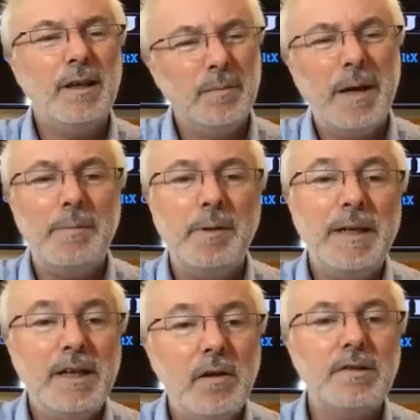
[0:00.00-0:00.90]
and maybe
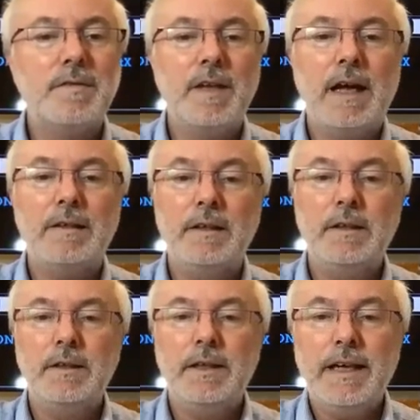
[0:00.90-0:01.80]
because of that,
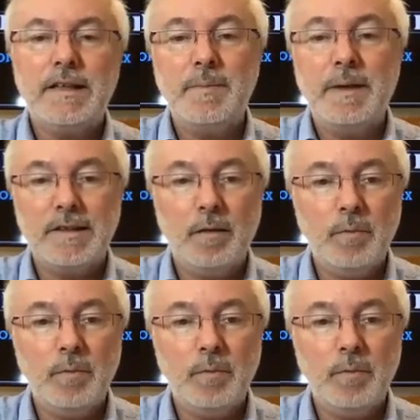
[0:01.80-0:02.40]
it gets mixed